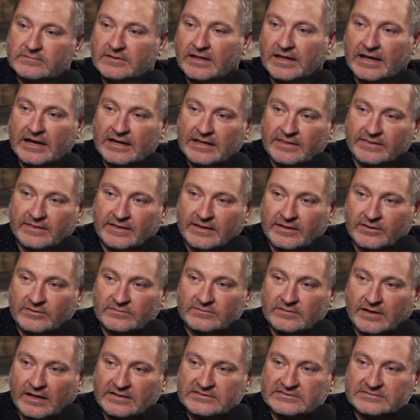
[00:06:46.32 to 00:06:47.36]
anything else.
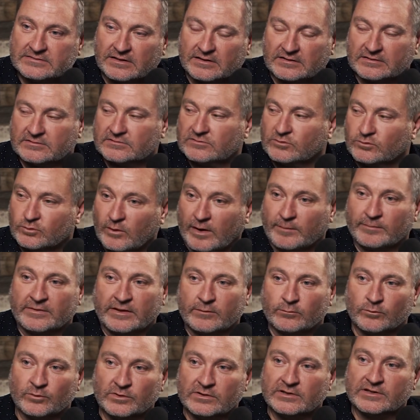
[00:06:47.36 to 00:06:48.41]
I just thought, mm-hmm. crap, that
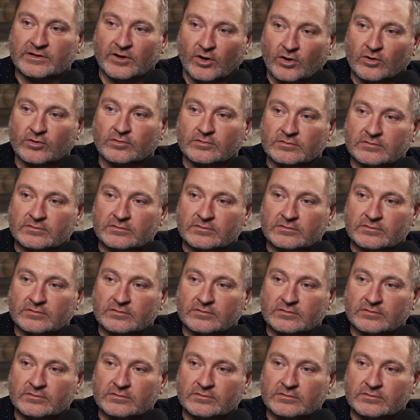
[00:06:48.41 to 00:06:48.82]
really hurt.